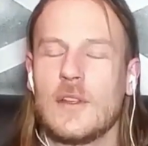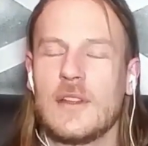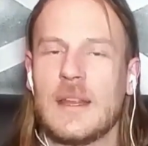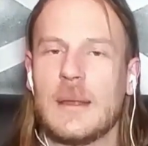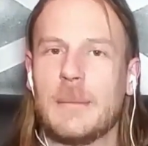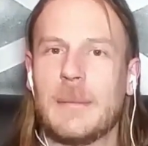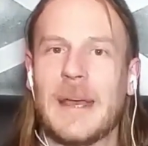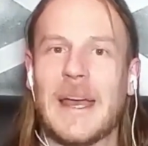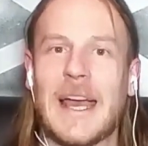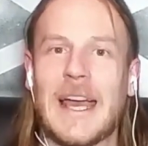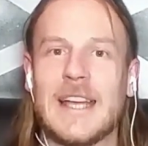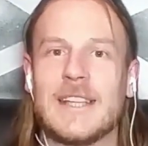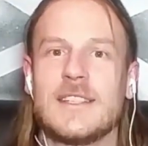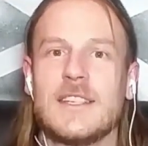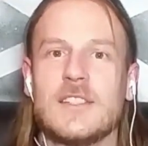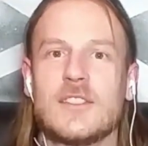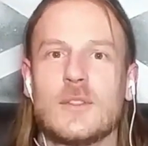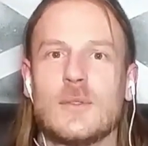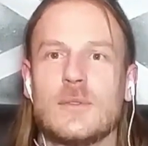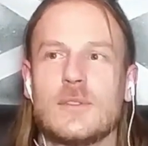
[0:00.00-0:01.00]
not that I'm
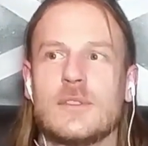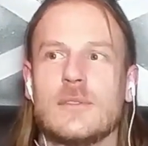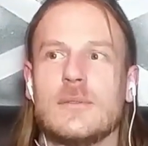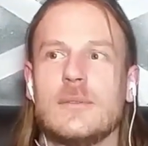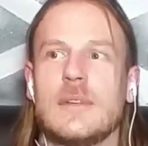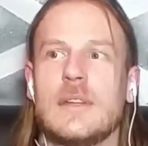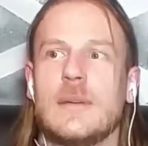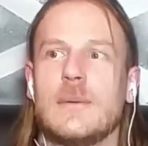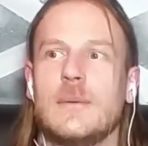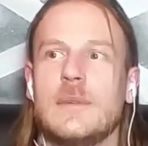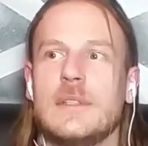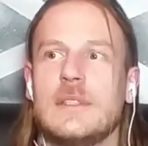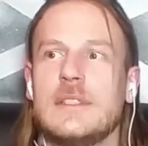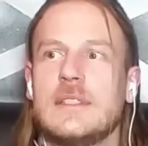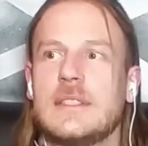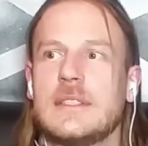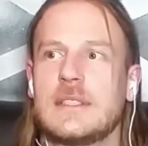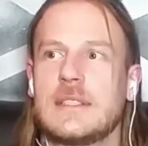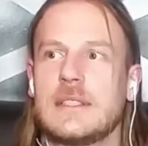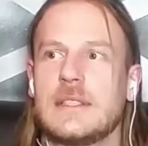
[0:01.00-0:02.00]
antisocial. It
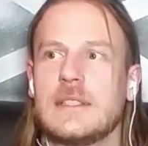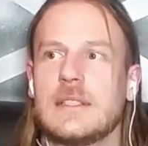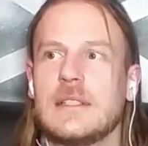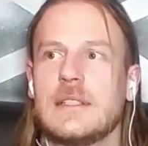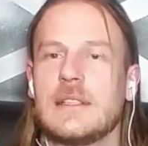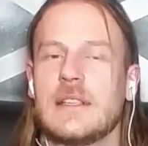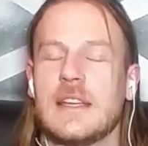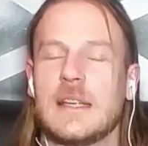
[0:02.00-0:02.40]
was